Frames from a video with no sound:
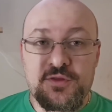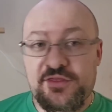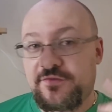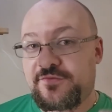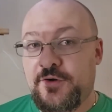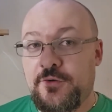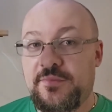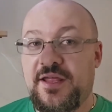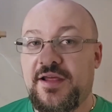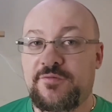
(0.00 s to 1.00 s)
with the
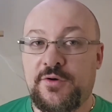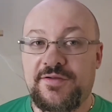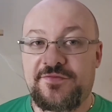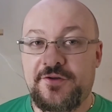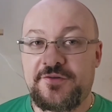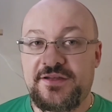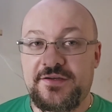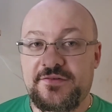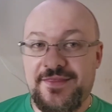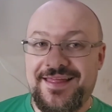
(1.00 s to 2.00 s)
foam that I've already filled
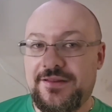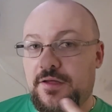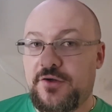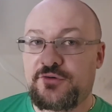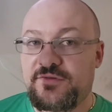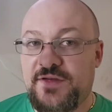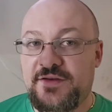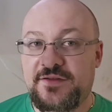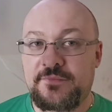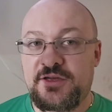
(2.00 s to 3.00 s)
in to that laundry
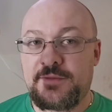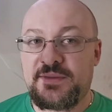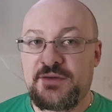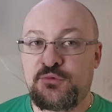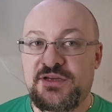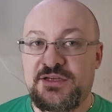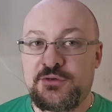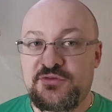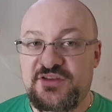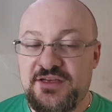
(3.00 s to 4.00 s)
vent I'm going to be
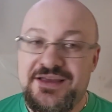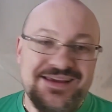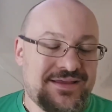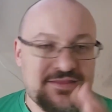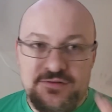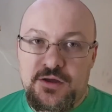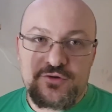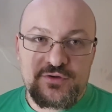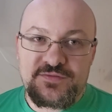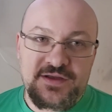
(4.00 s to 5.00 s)
reusing. The
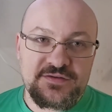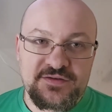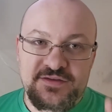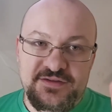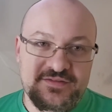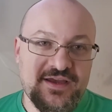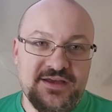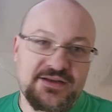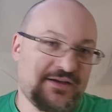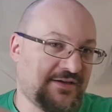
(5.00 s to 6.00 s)
laundry vent, as I
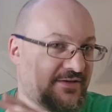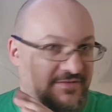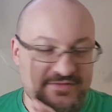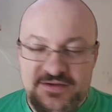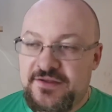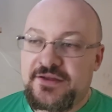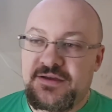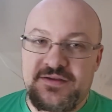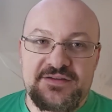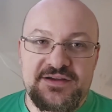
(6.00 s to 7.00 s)
said, is
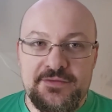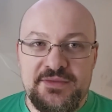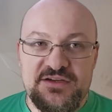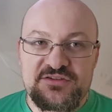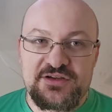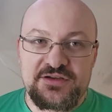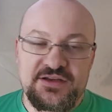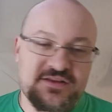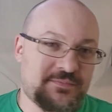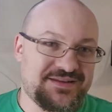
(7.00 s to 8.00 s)

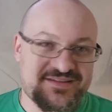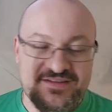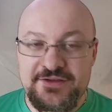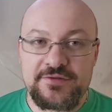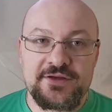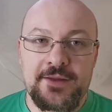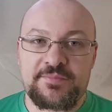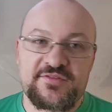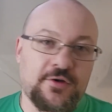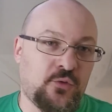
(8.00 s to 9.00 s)
decommissioned. It's been sealed
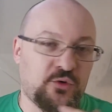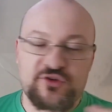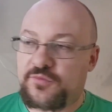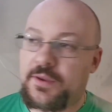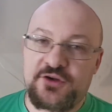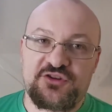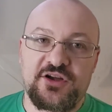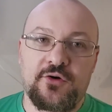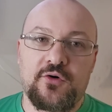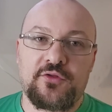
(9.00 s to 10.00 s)
up, so we're just
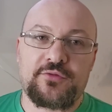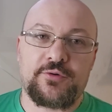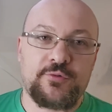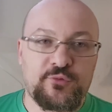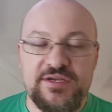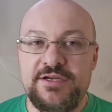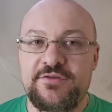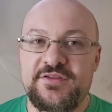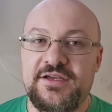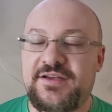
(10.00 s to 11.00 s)
punching a hole through,
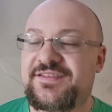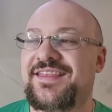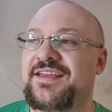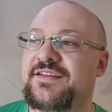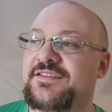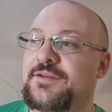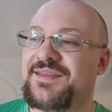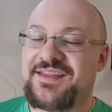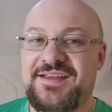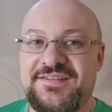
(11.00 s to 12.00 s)
reusing it because I think it's going
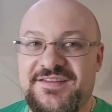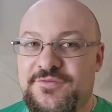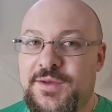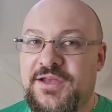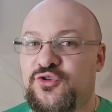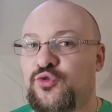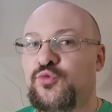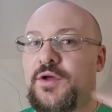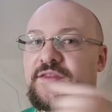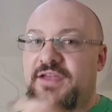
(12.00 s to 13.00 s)
to be the easiest way to
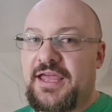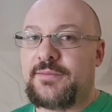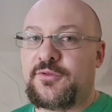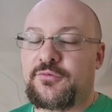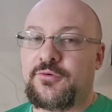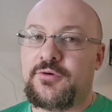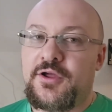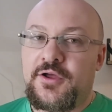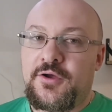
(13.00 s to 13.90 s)
run the cable through